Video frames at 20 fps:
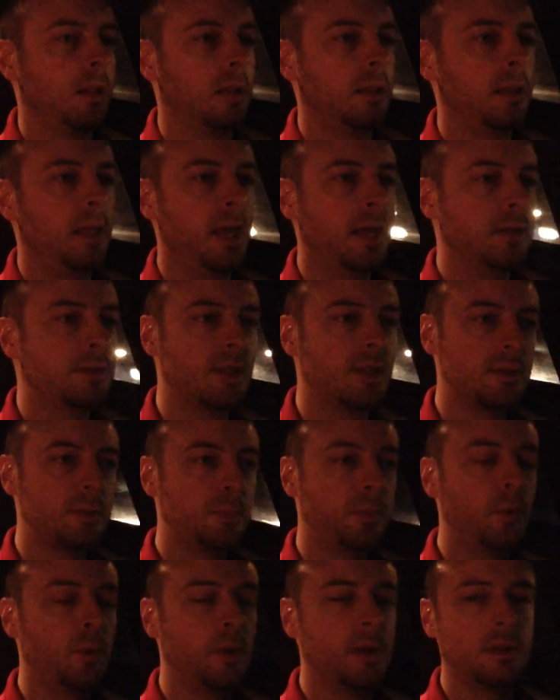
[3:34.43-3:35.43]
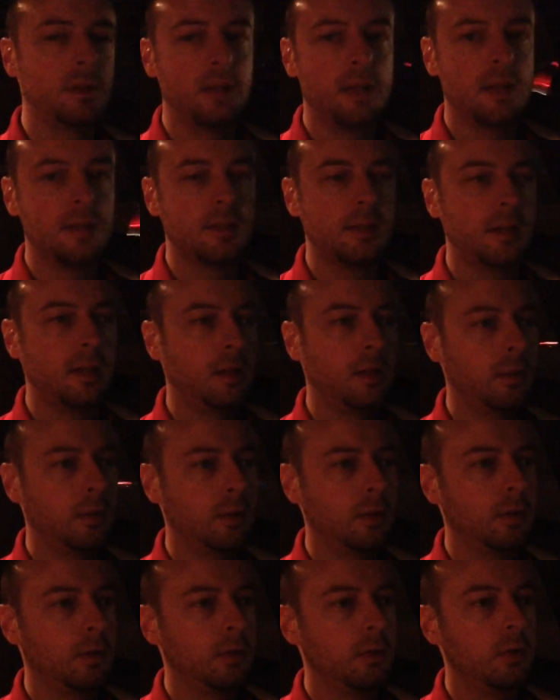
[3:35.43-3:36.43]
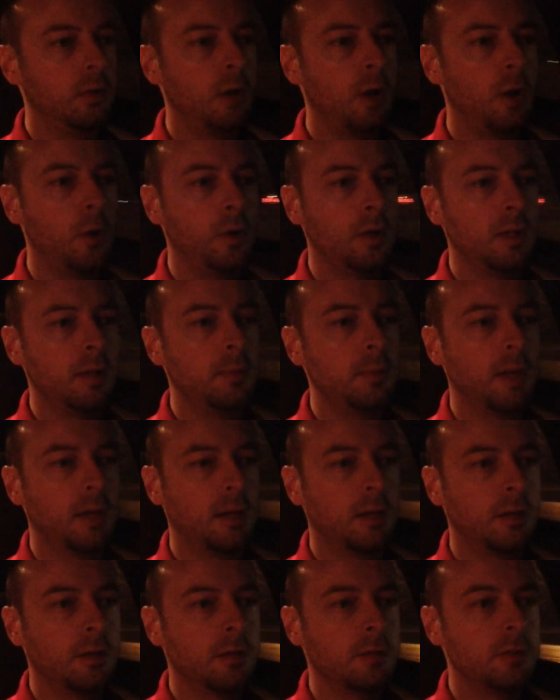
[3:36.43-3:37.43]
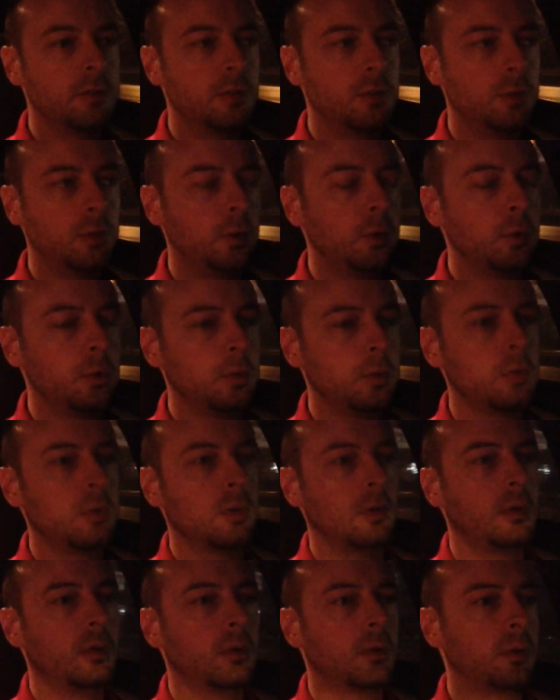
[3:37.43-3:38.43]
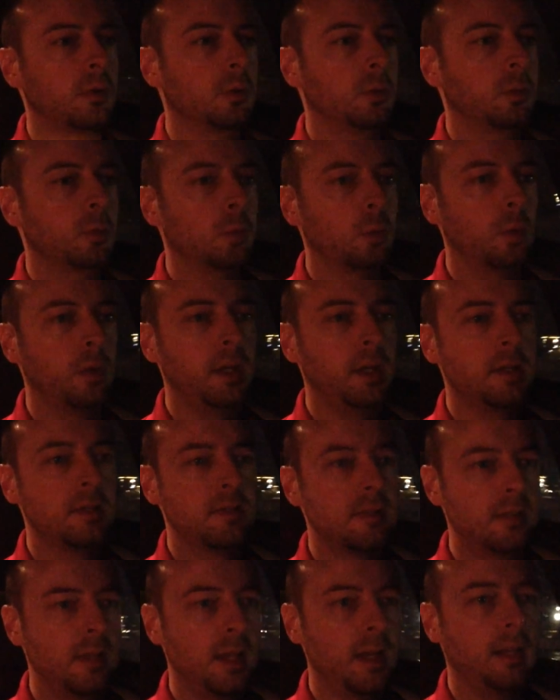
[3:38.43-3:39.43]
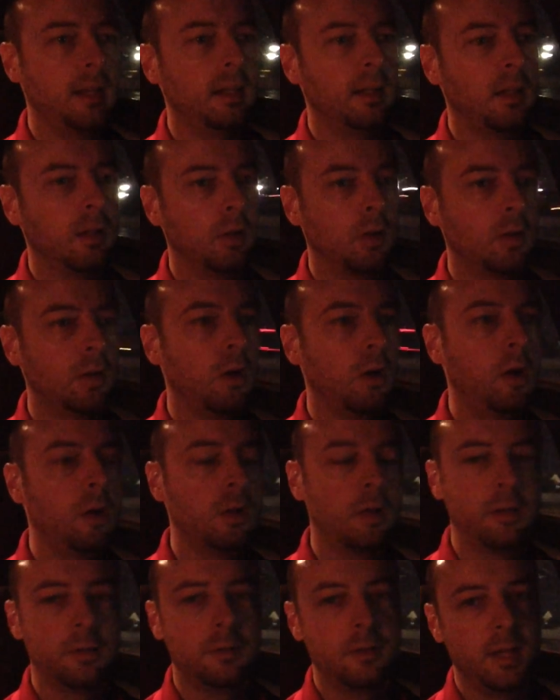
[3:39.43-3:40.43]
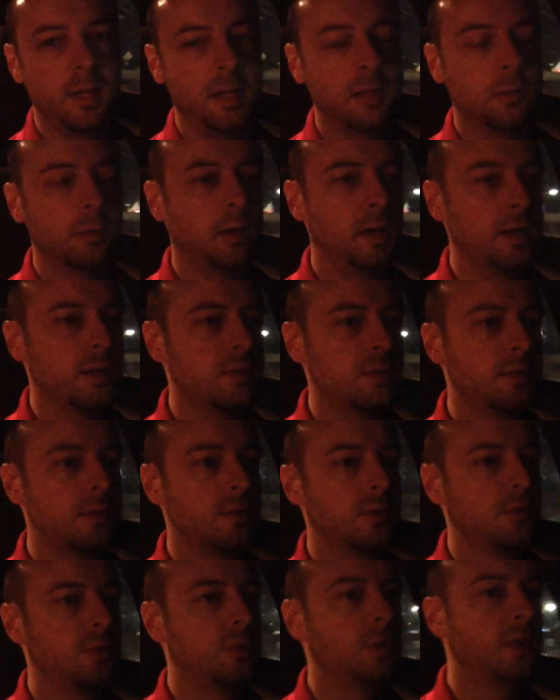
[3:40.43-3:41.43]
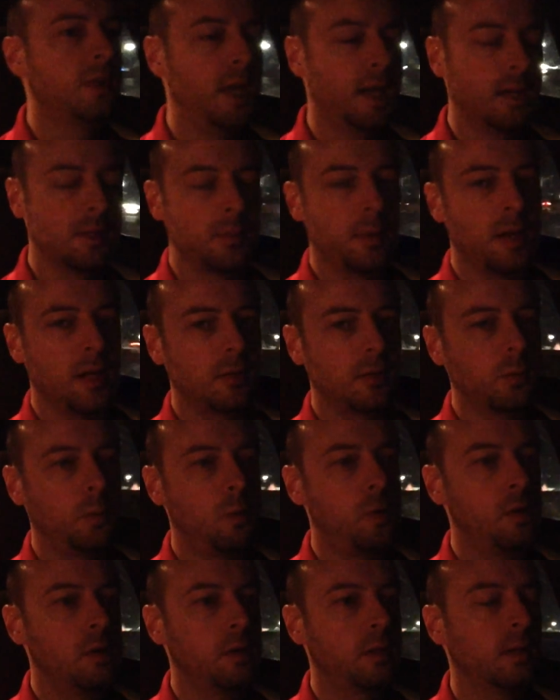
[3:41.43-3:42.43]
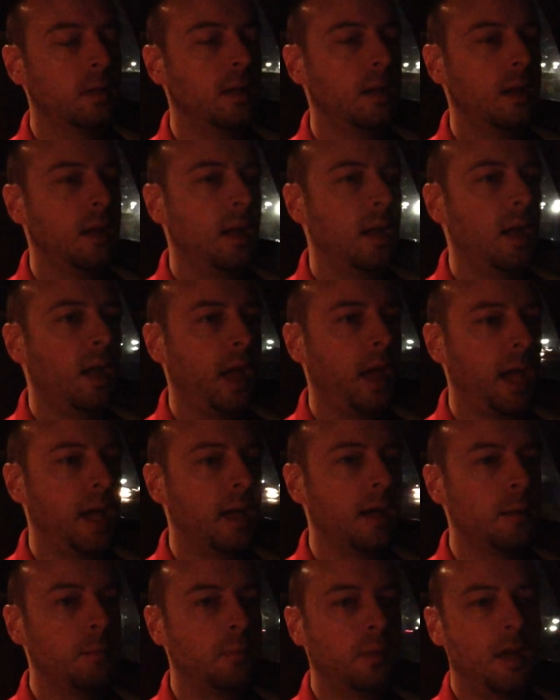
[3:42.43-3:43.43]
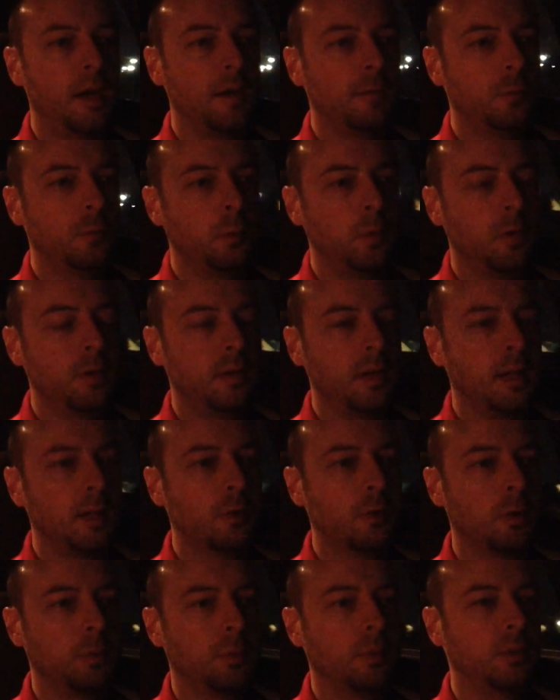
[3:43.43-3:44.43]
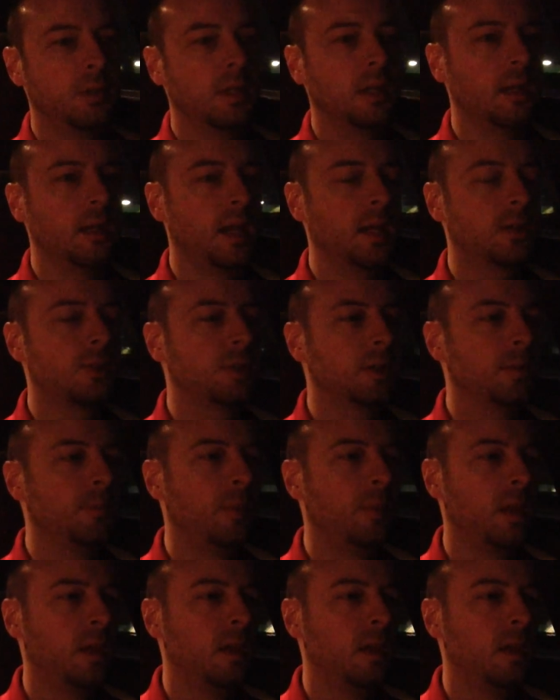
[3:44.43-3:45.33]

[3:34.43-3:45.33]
the access point doesn't know any better to reinstate all other data rates to the Xbox One, and I'm left with a crippled connection.